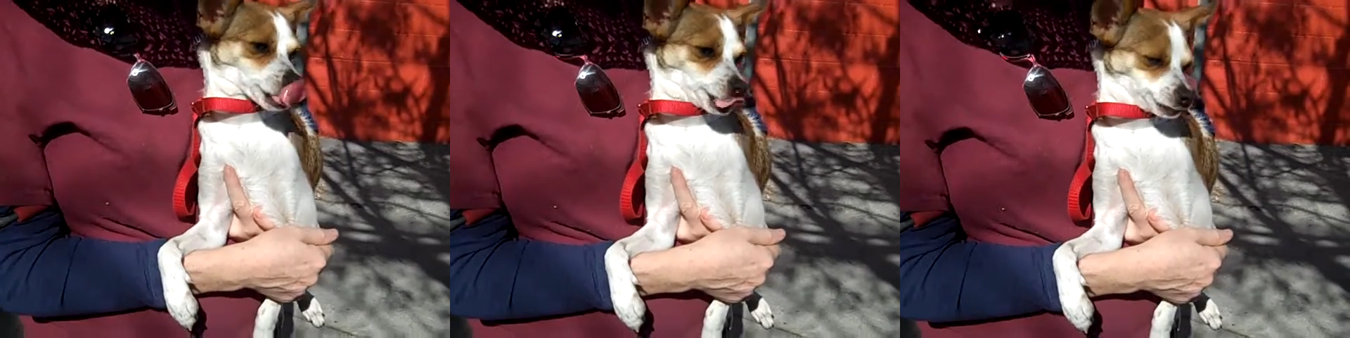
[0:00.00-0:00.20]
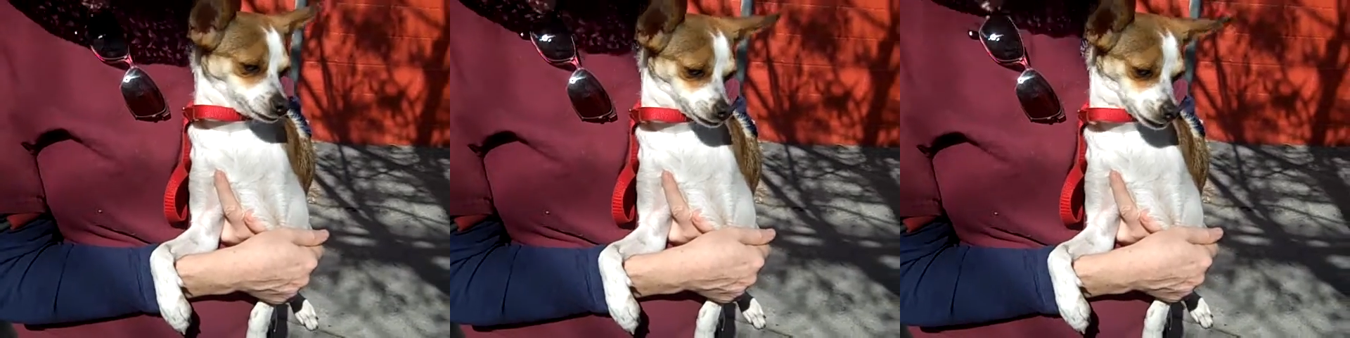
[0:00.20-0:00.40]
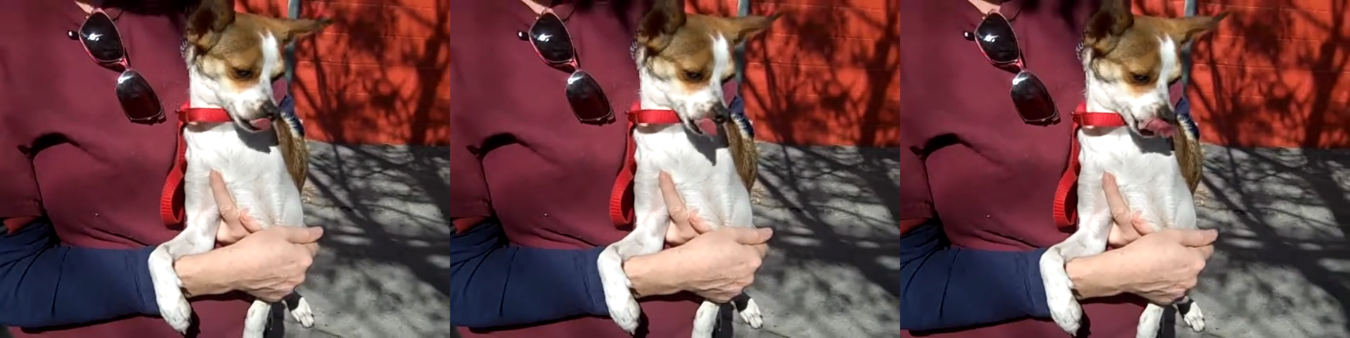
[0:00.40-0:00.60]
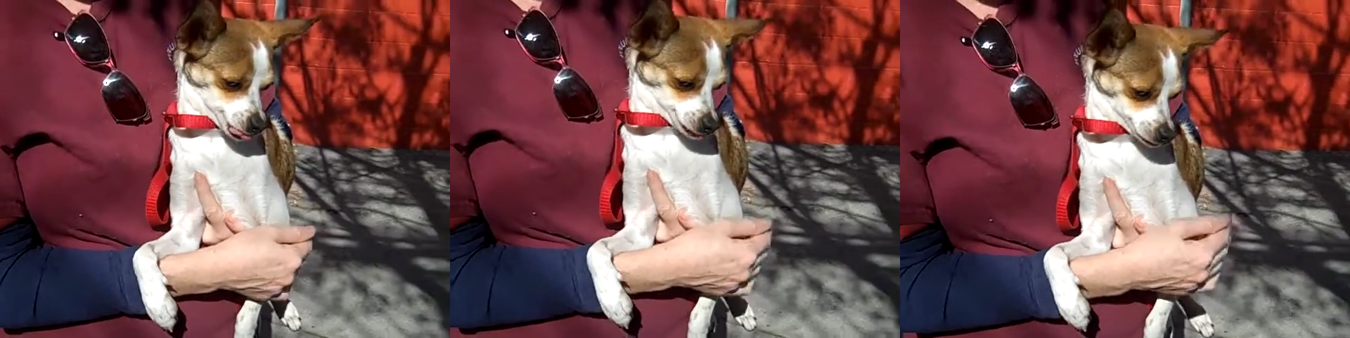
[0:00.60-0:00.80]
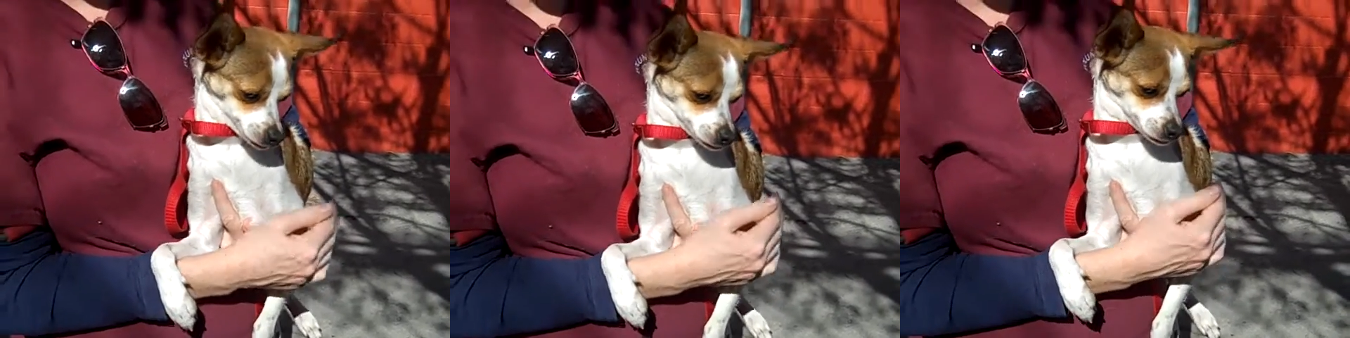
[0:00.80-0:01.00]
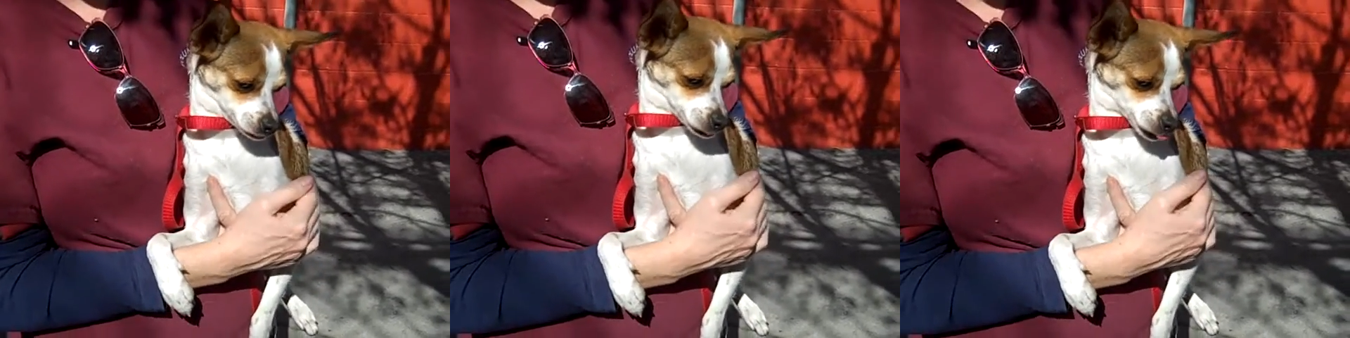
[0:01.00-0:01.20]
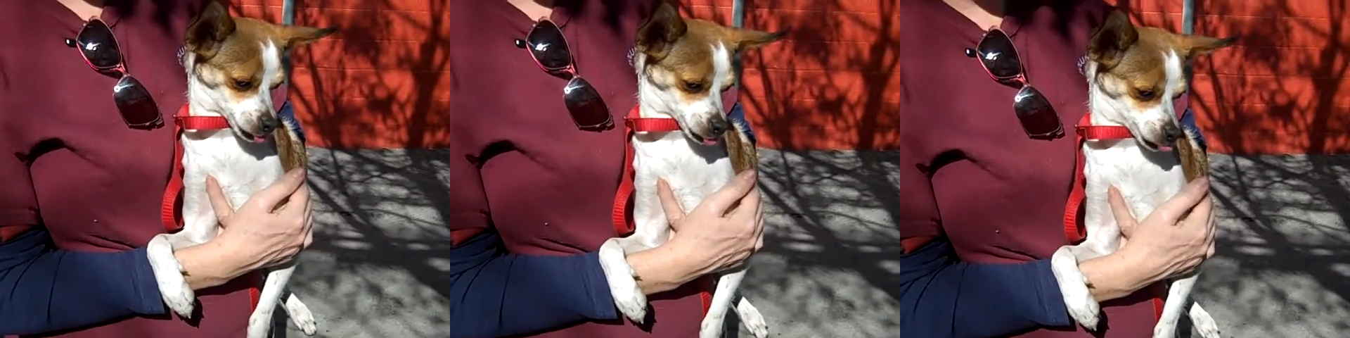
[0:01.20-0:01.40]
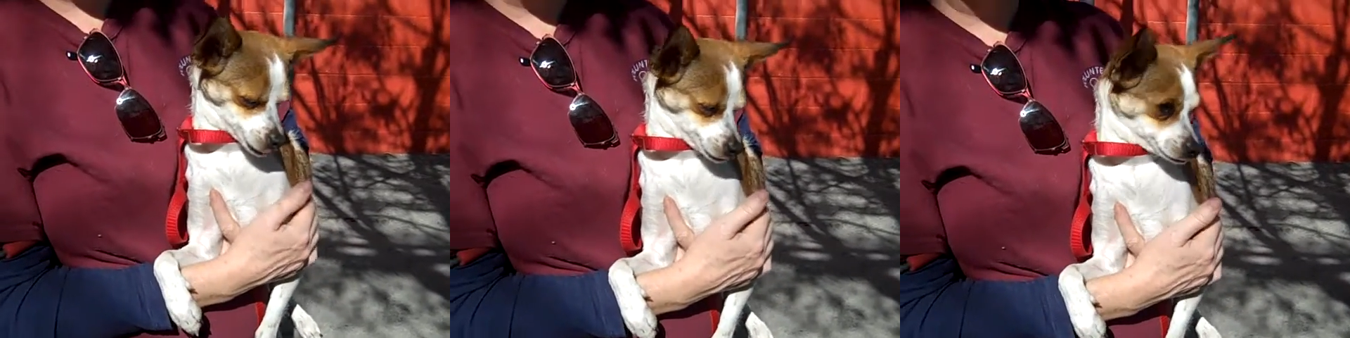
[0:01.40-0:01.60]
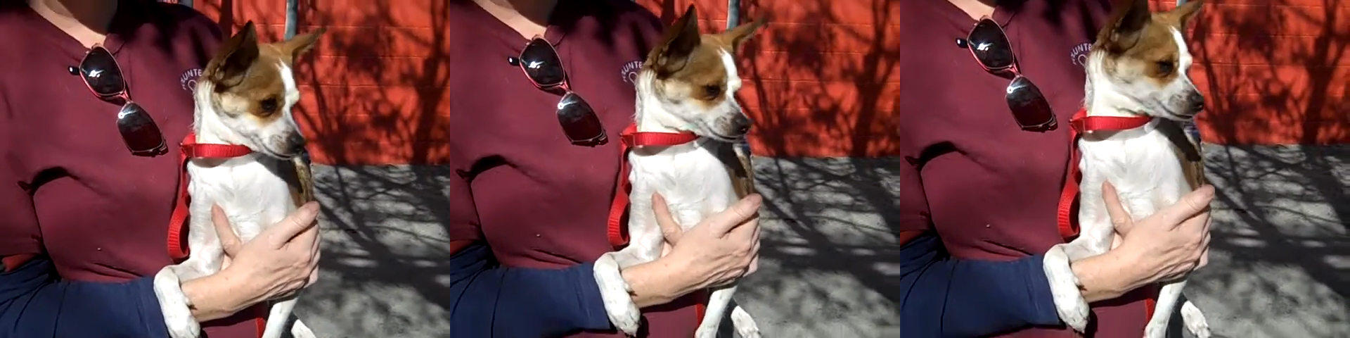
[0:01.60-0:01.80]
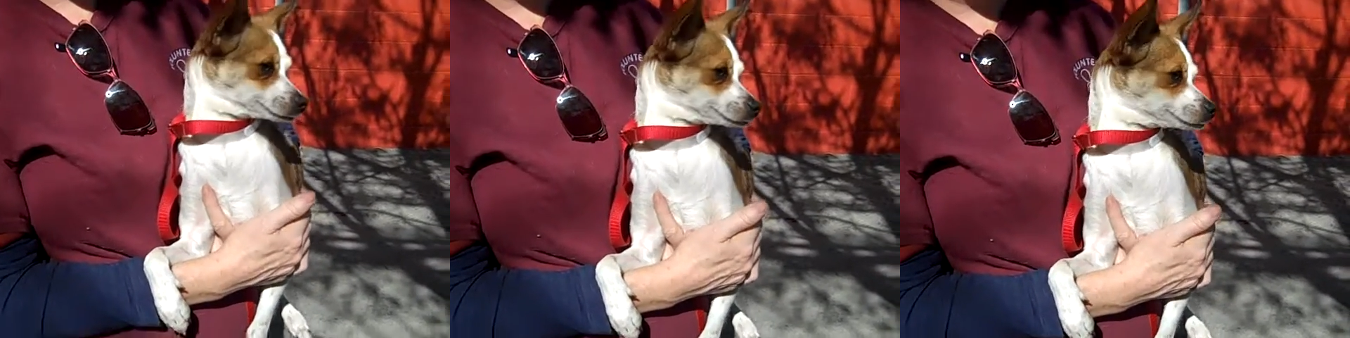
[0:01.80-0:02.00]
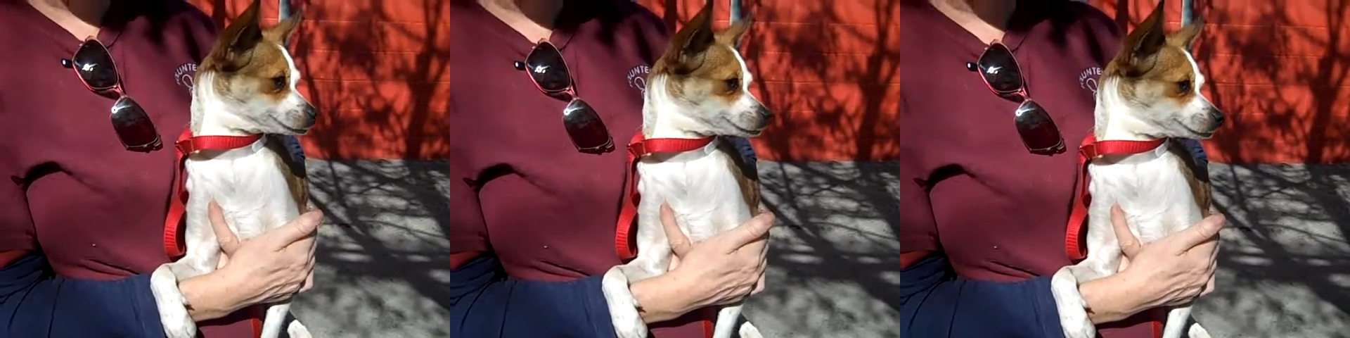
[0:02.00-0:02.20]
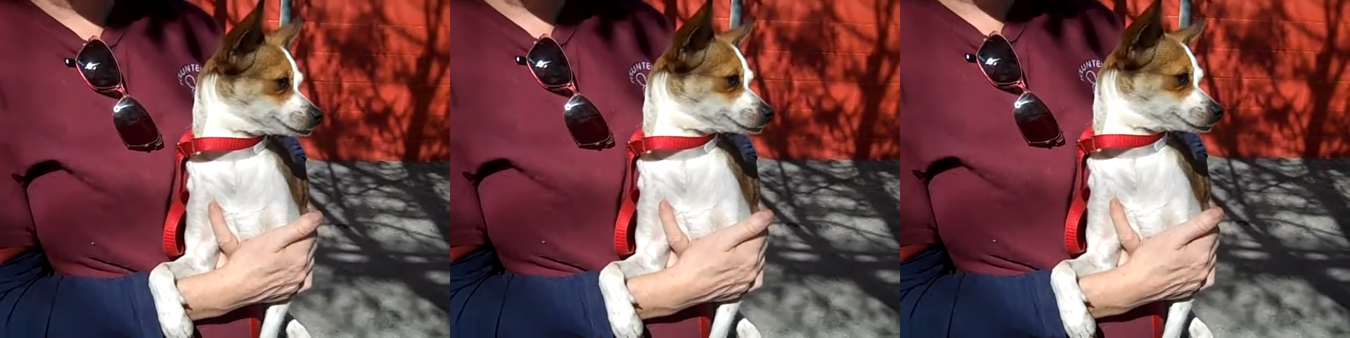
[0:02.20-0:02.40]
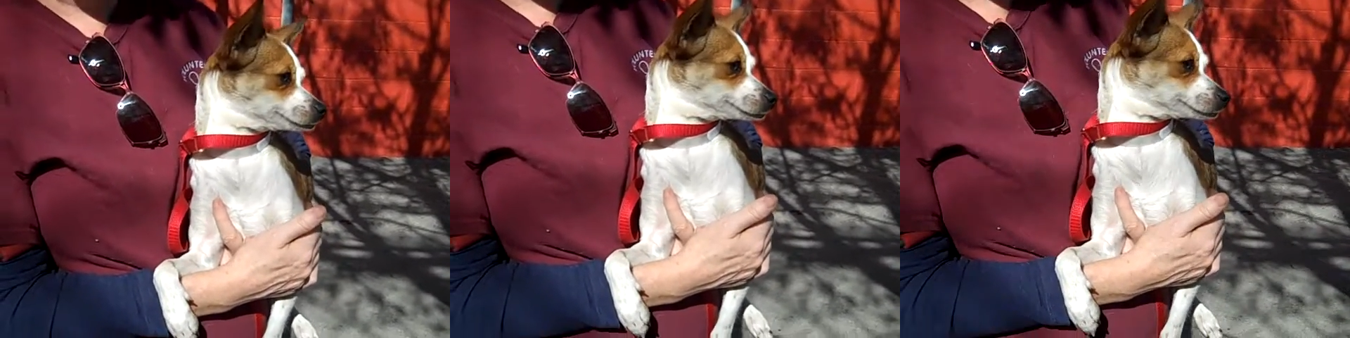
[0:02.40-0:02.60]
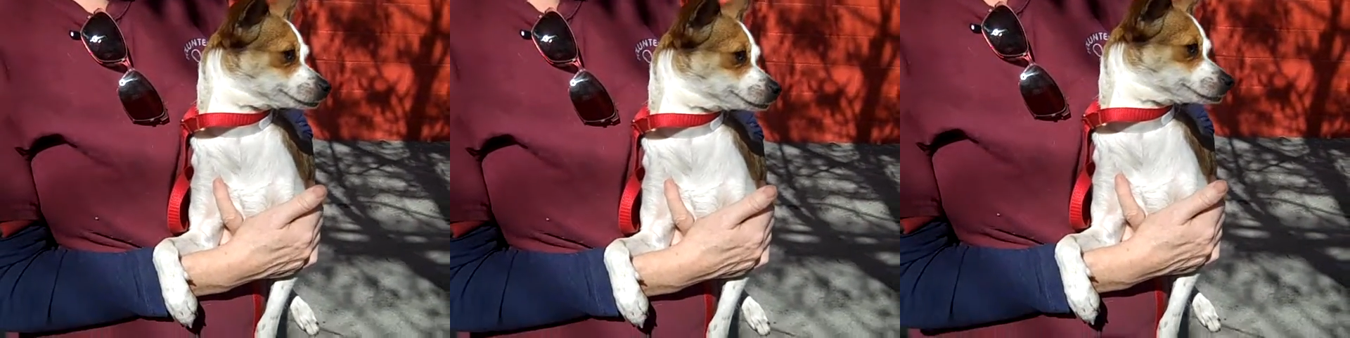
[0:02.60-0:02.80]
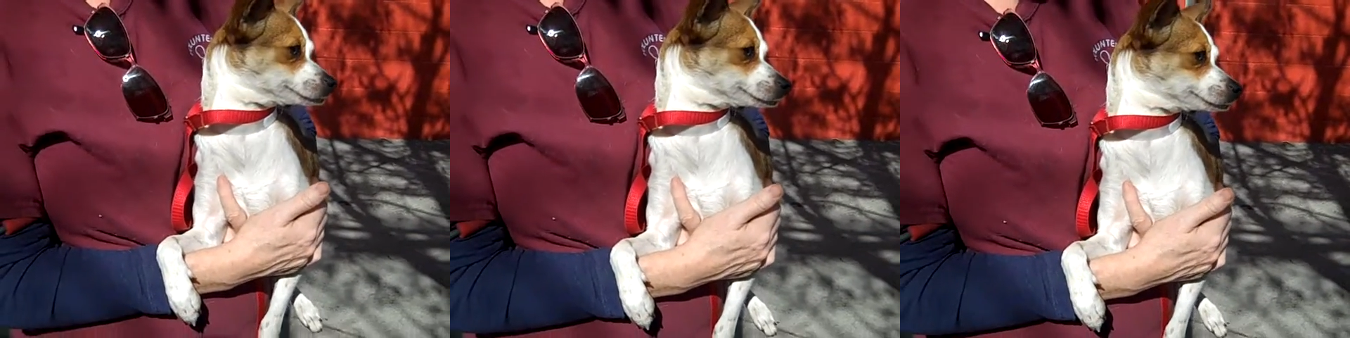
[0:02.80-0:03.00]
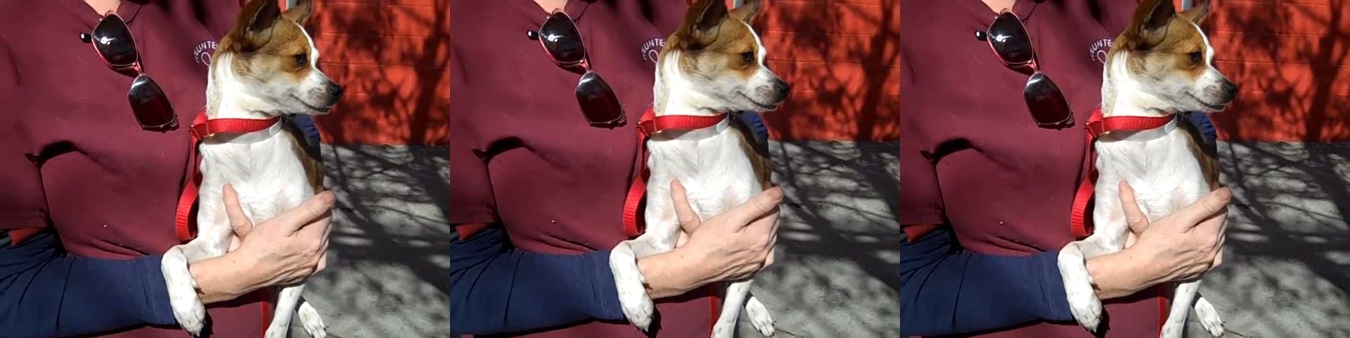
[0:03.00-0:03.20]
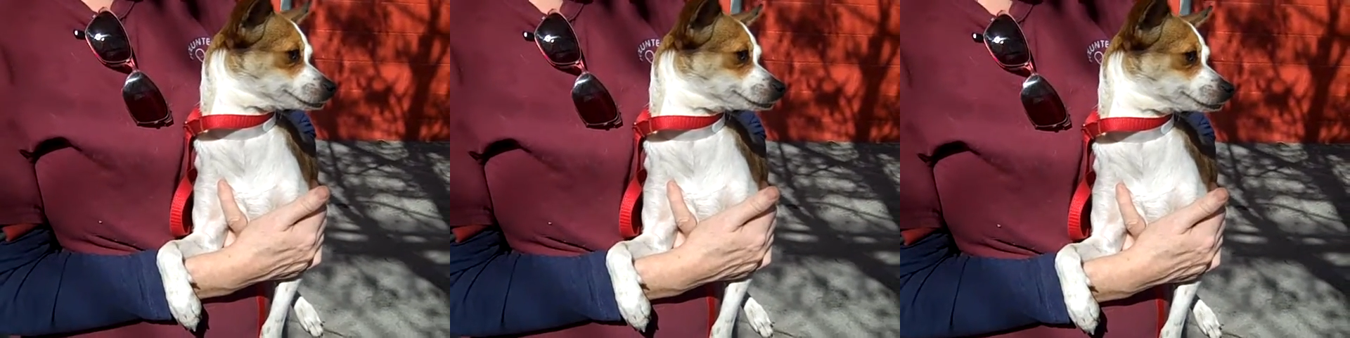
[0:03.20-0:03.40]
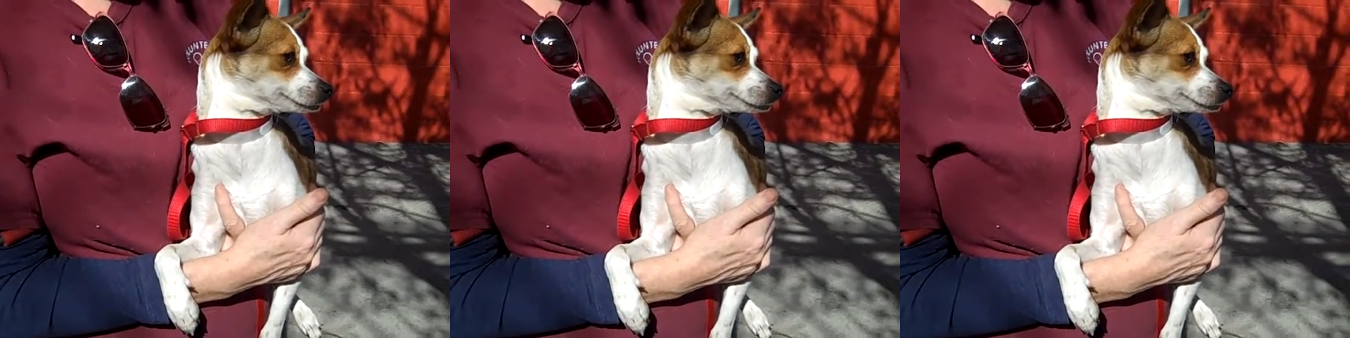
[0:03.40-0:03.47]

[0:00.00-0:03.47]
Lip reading: [unreadable: no face in view]